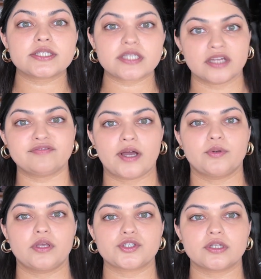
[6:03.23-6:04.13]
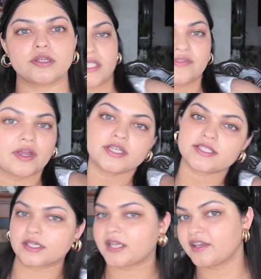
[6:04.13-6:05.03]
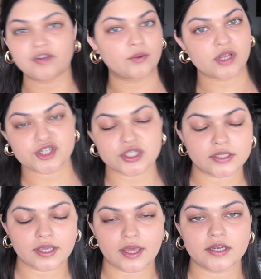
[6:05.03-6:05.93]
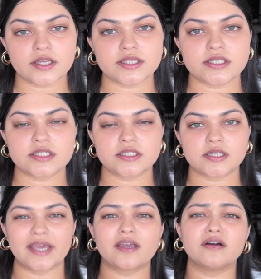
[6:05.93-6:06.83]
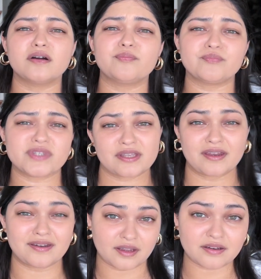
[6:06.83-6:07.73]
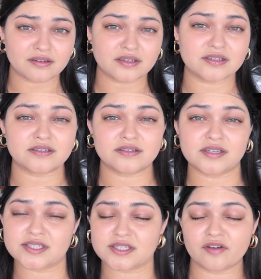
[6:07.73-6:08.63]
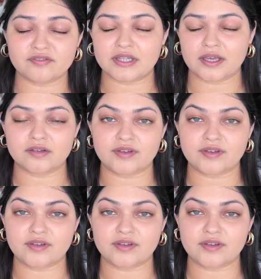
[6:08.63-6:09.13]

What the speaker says: Skin Foundation. It's a very skin-like foundation again. It's like a skin tint. It does not feel like a